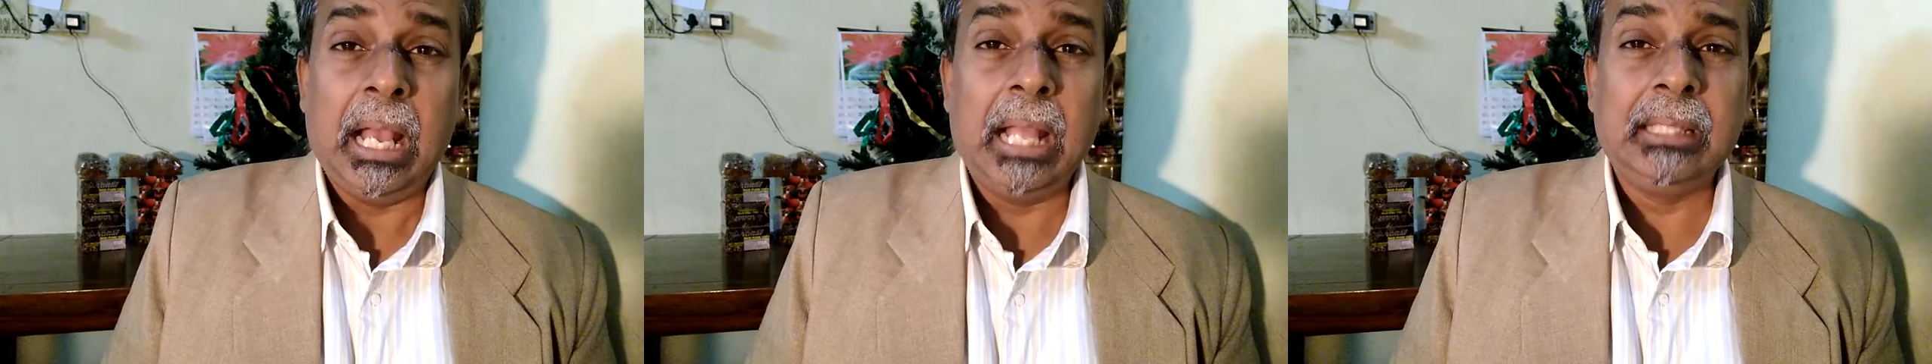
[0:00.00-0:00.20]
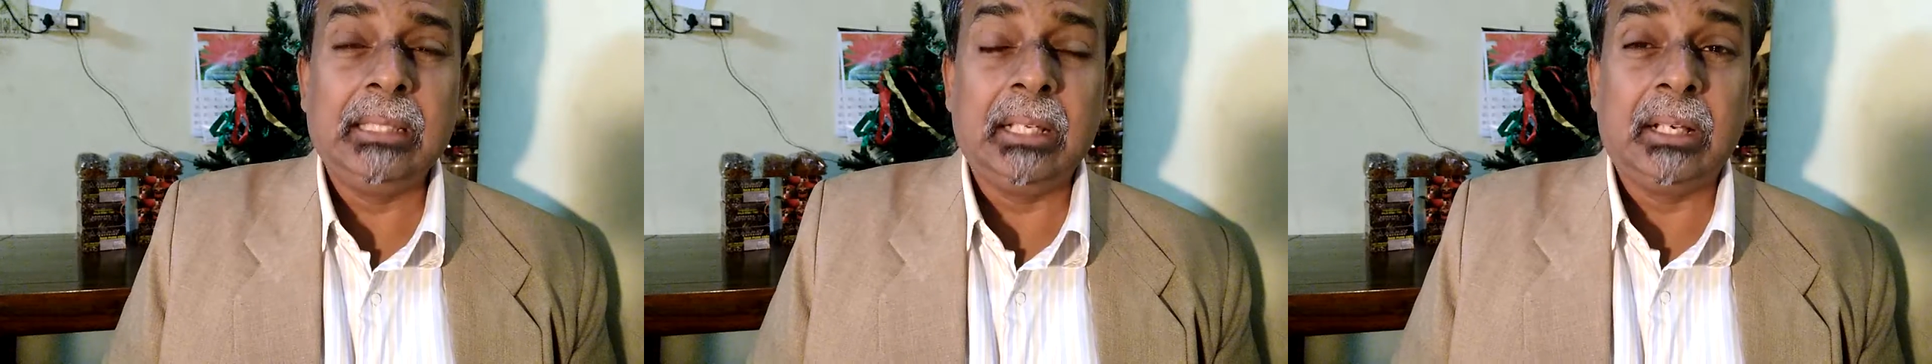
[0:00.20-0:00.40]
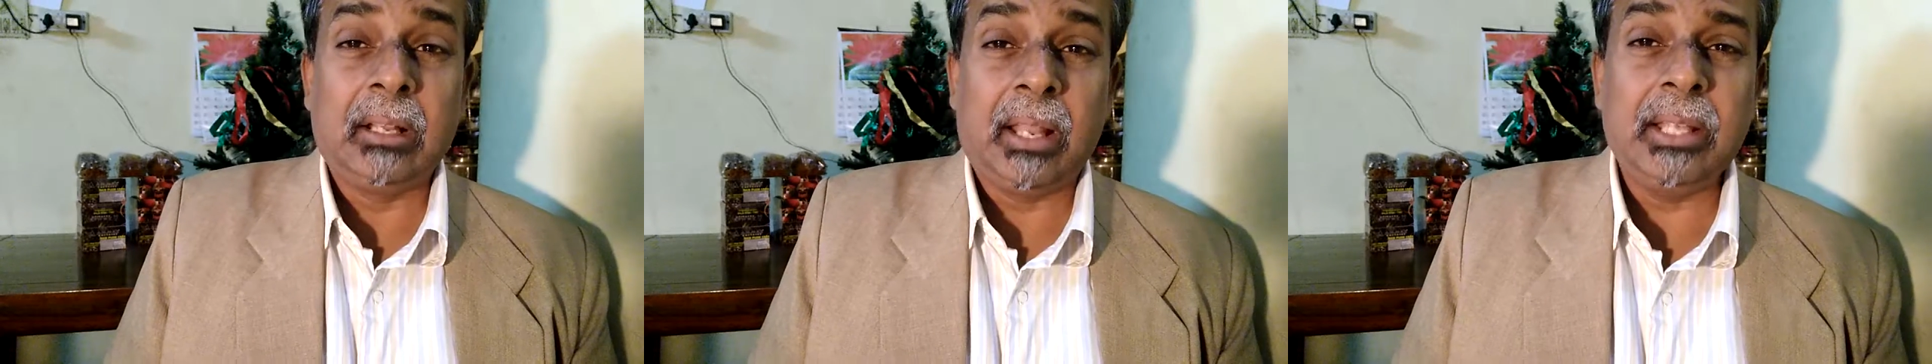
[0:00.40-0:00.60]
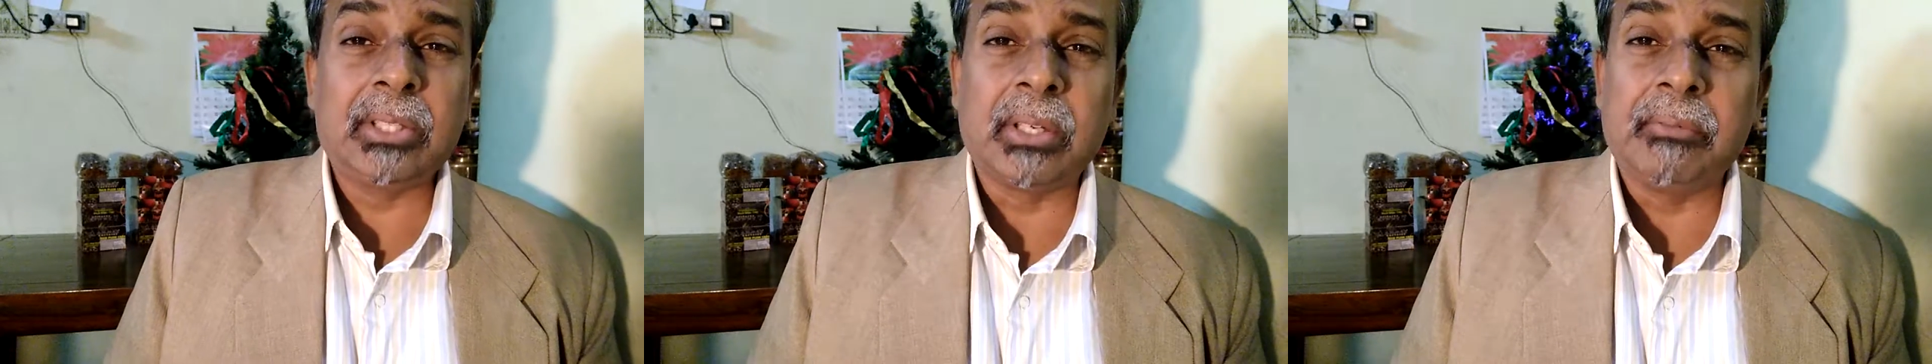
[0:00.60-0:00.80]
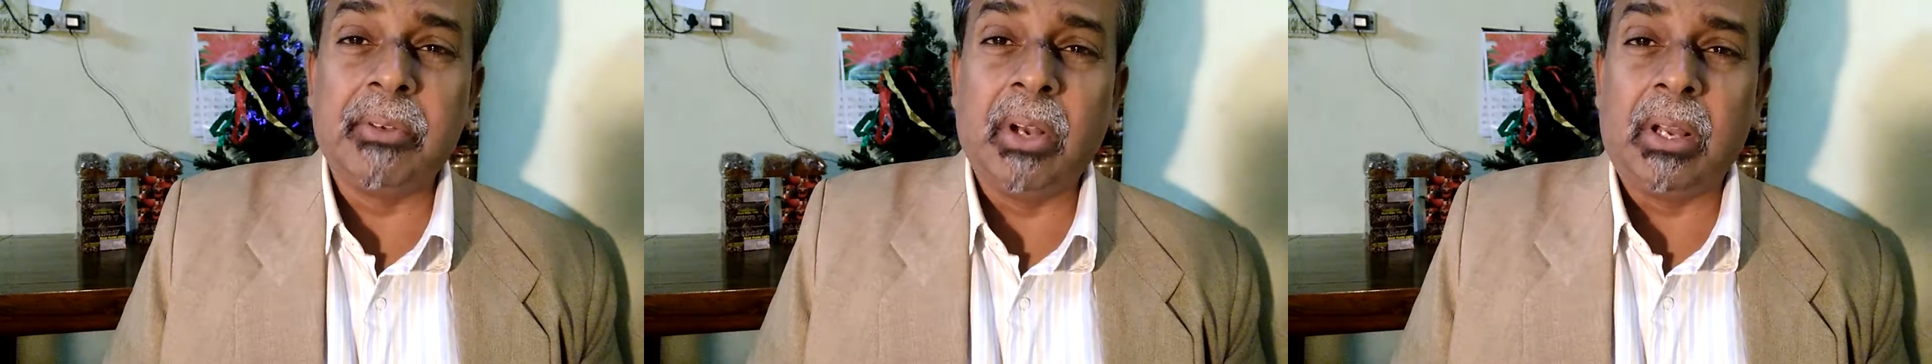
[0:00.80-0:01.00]
And the
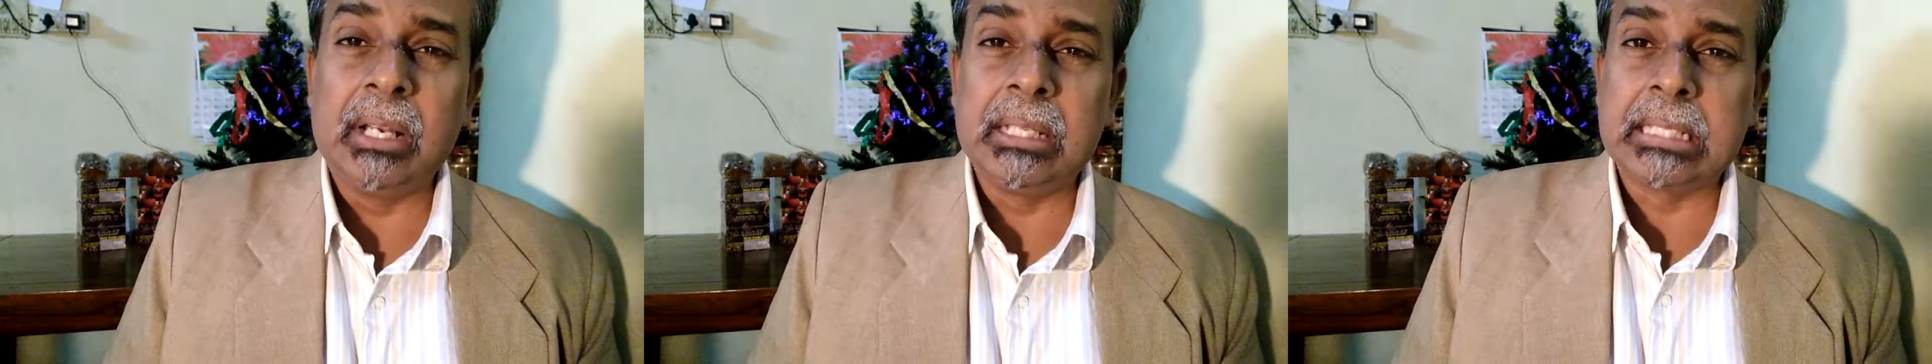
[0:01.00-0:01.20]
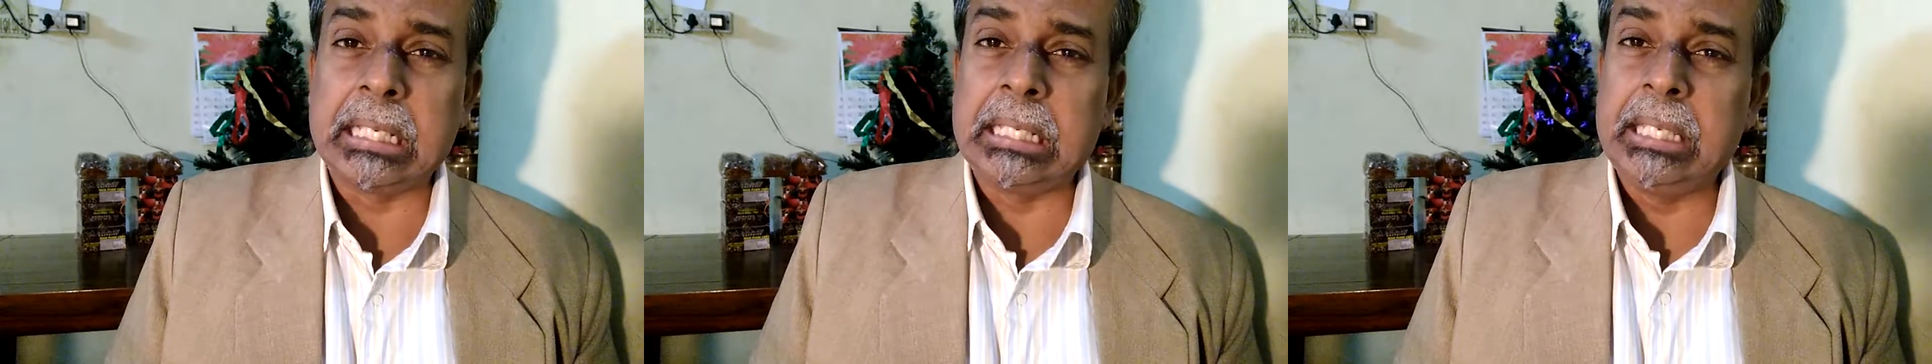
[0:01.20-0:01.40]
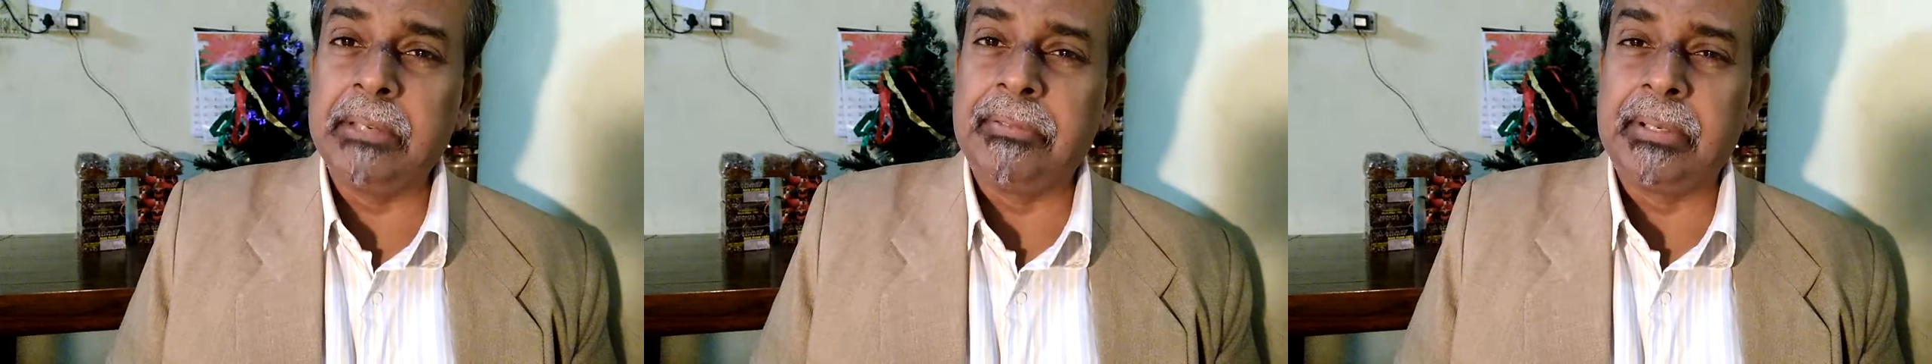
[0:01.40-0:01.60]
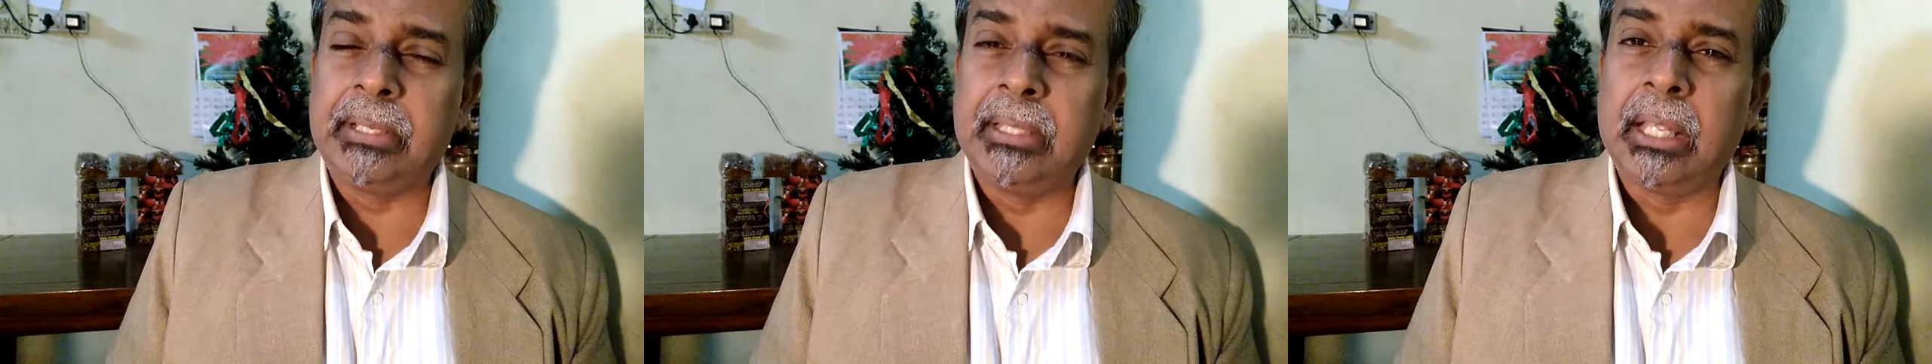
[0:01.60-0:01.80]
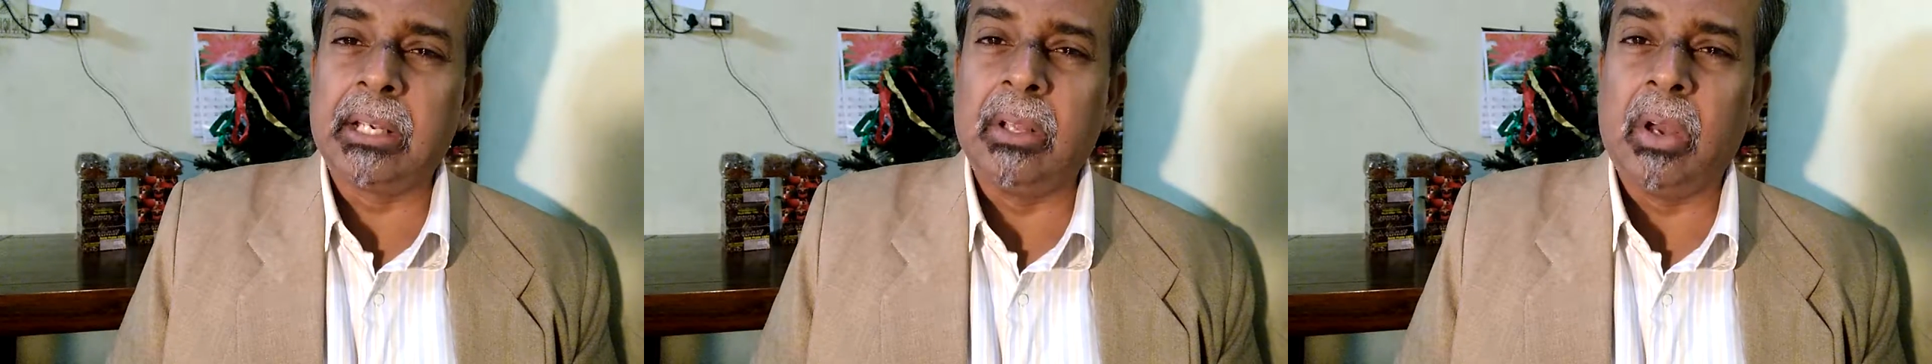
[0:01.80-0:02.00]
grace of God is a
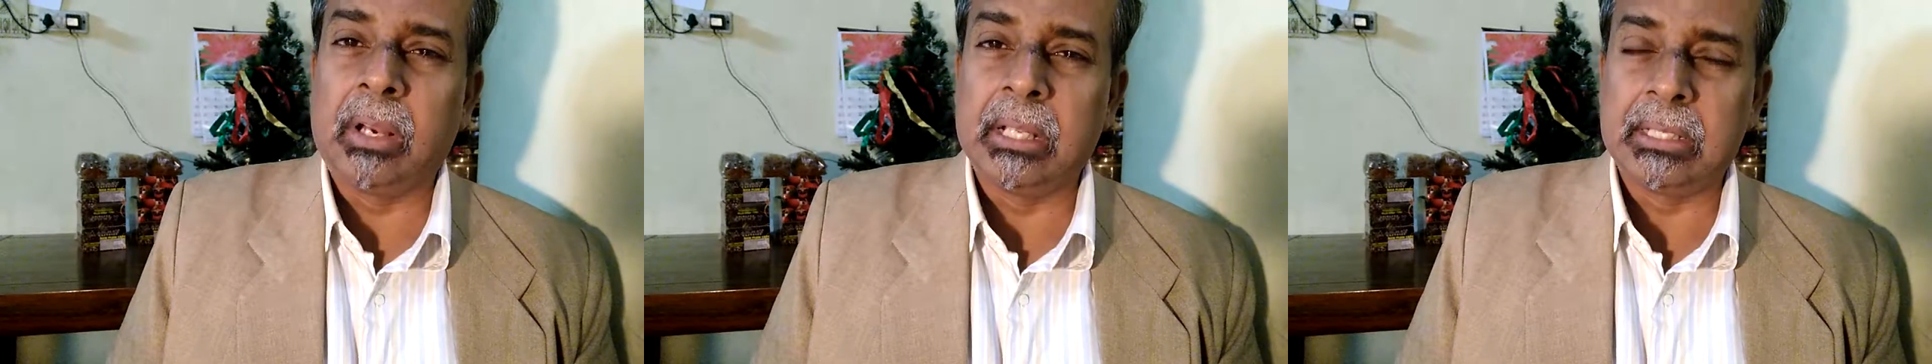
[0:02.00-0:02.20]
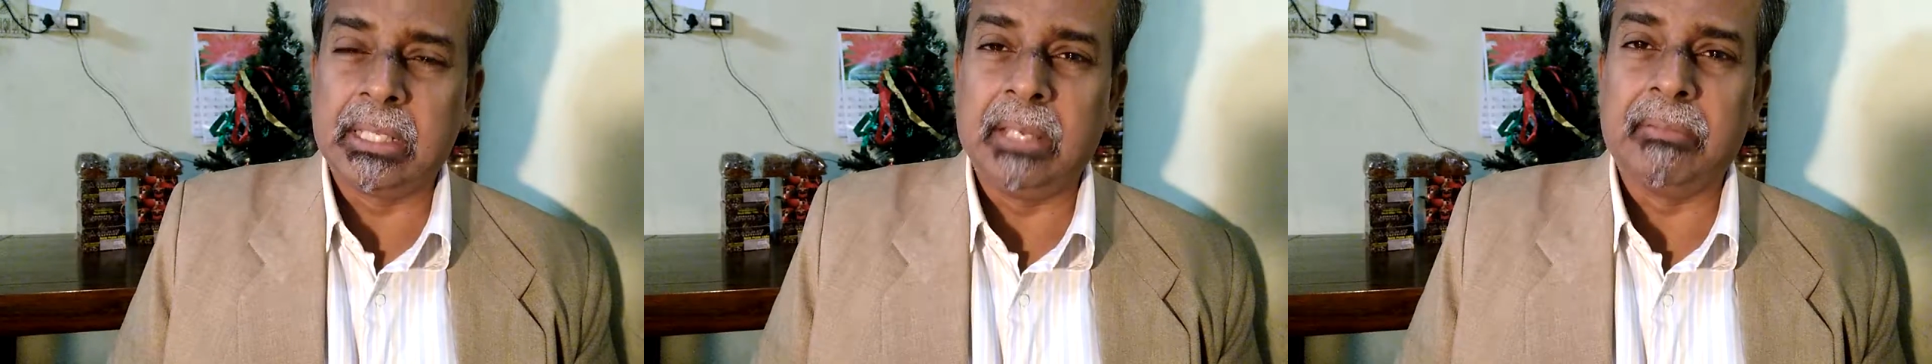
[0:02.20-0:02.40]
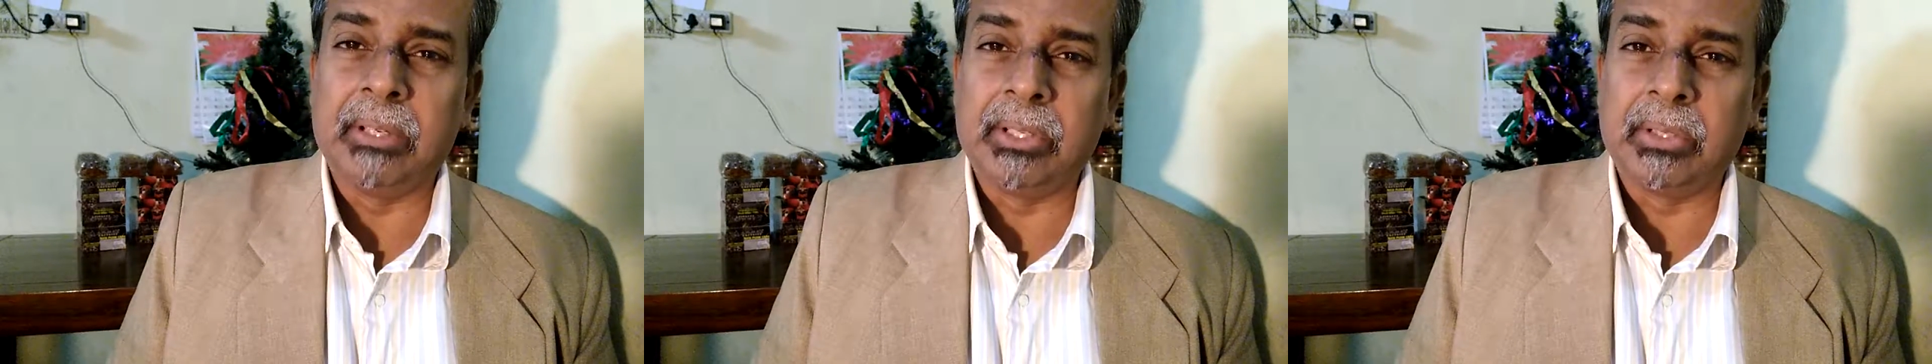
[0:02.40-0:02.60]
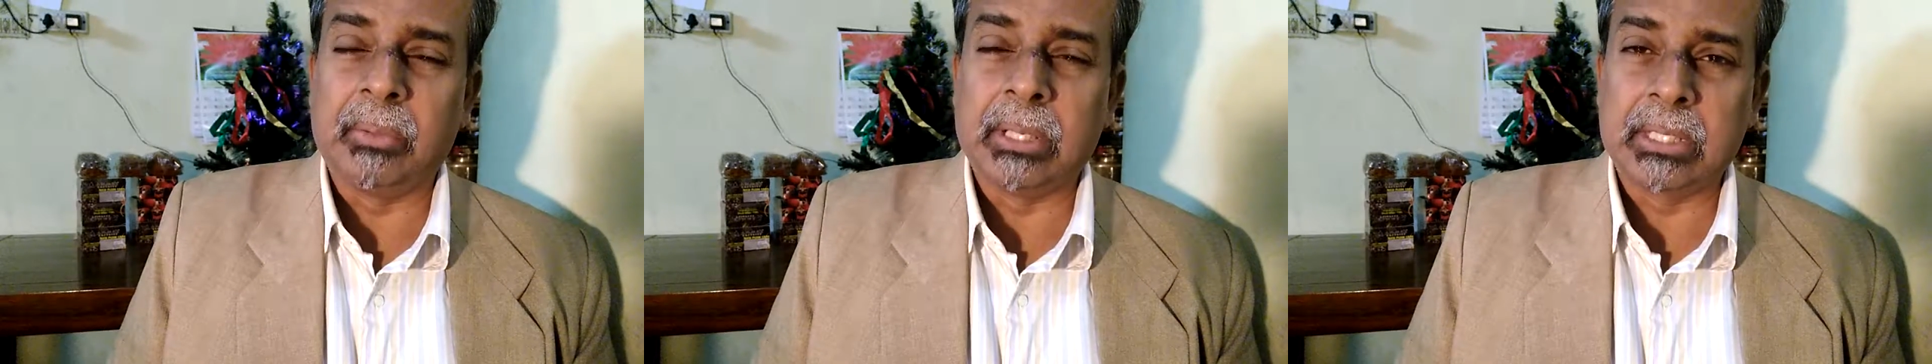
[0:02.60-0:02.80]
gift that God has given to